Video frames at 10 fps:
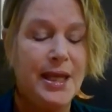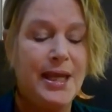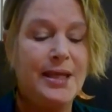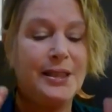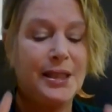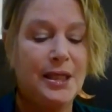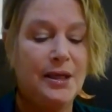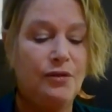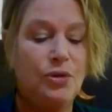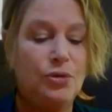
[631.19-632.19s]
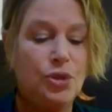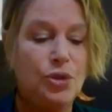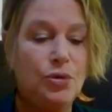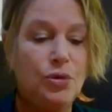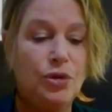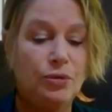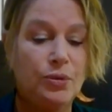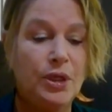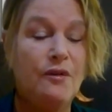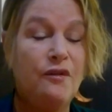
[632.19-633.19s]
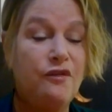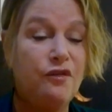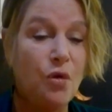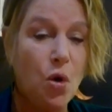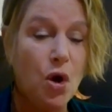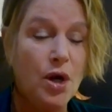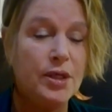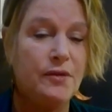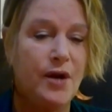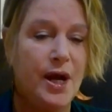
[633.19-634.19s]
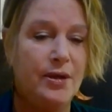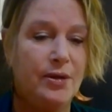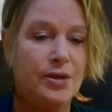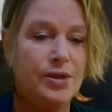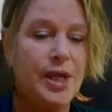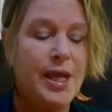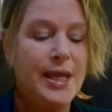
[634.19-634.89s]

it's going to give you 2 to 3 to 4 dividers.